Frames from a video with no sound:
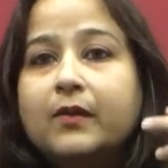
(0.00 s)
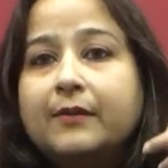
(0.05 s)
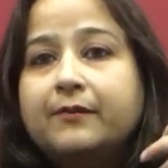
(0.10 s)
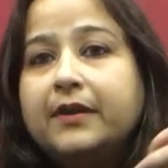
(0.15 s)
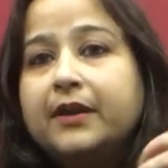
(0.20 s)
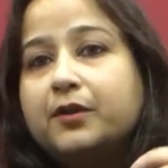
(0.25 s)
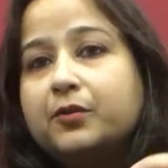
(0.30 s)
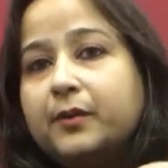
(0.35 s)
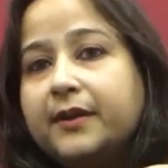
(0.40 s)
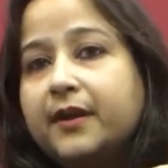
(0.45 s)
when
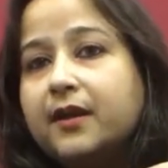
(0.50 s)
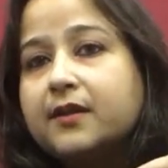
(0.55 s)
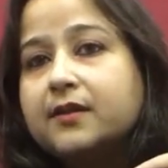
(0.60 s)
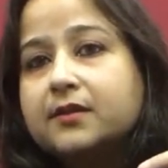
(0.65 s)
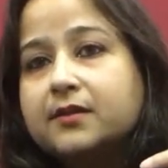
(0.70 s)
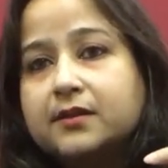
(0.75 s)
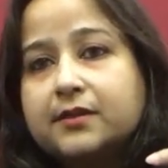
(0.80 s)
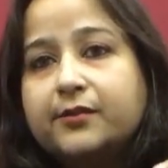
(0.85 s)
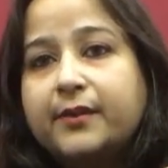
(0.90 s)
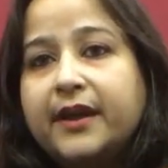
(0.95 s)
we are doing our
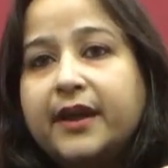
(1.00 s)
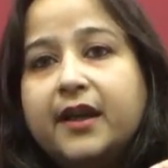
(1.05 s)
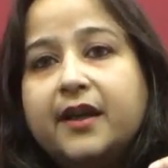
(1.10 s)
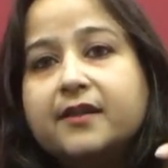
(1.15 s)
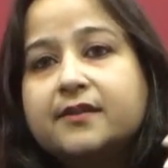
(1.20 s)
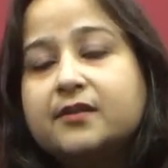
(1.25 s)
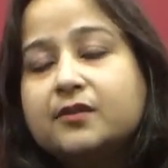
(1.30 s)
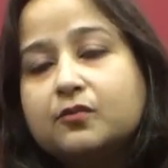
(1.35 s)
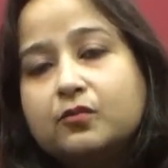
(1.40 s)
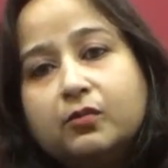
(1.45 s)
reading
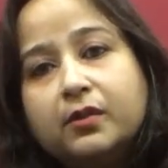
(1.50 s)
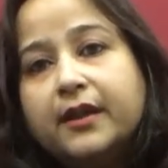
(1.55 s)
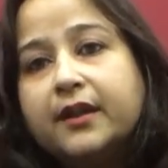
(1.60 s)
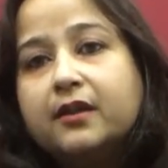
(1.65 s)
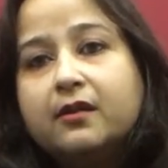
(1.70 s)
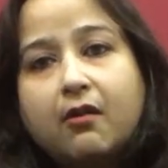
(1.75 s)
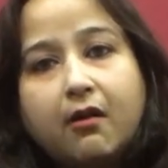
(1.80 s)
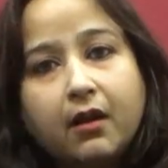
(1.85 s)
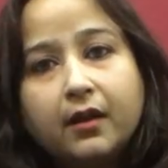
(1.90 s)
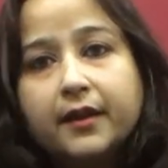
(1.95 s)
in school
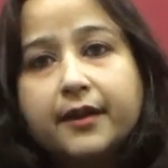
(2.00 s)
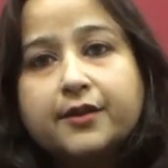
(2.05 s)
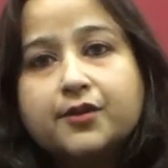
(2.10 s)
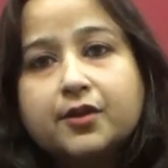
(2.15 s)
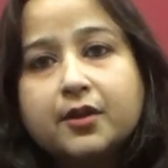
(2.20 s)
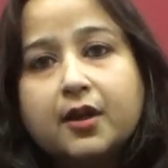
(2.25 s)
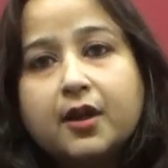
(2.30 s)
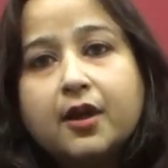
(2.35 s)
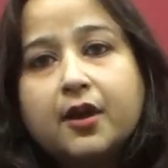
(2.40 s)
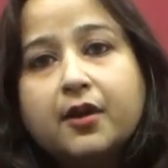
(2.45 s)
and college,
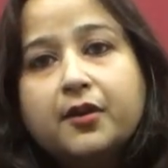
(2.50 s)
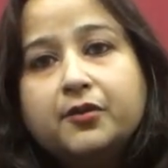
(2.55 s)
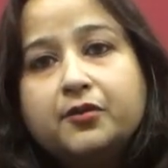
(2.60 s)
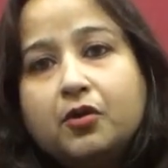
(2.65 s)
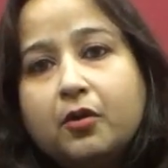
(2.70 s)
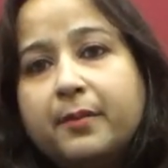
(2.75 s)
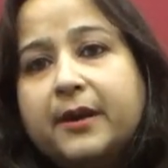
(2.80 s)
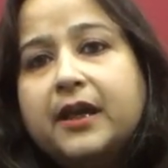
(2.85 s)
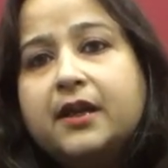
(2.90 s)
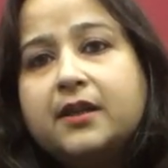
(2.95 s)

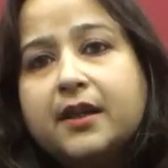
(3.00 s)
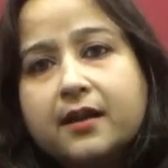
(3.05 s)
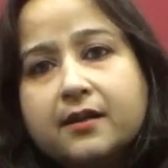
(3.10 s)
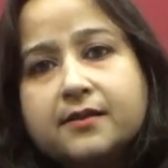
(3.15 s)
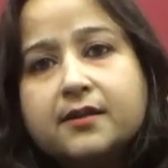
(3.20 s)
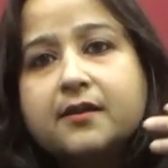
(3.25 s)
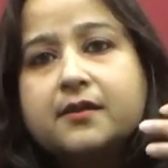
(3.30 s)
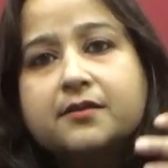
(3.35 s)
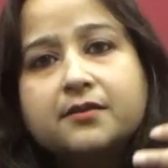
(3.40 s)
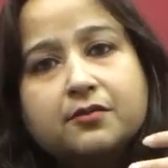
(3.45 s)
nobody
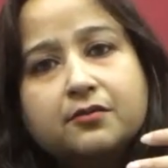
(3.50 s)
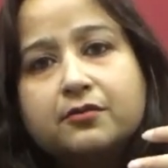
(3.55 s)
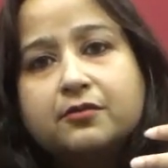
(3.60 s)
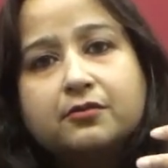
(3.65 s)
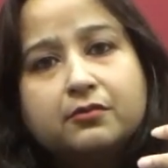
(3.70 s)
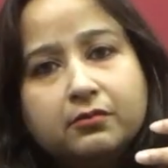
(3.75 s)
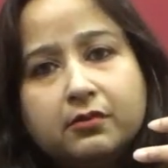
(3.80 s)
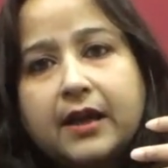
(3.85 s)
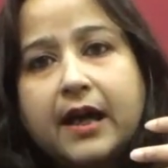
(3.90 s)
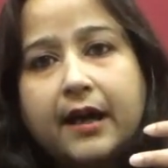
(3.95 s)
tells us to
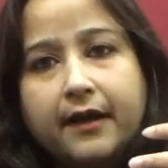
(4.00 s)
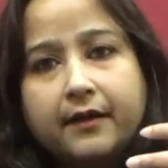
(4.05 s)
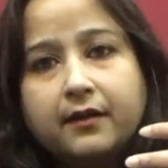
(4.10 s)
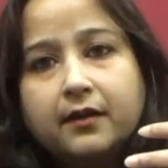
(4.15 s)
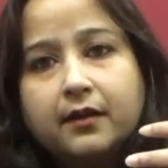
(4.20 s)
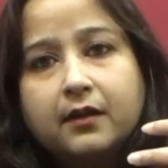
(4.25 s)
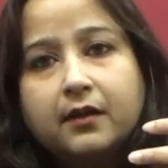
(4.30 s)
do that.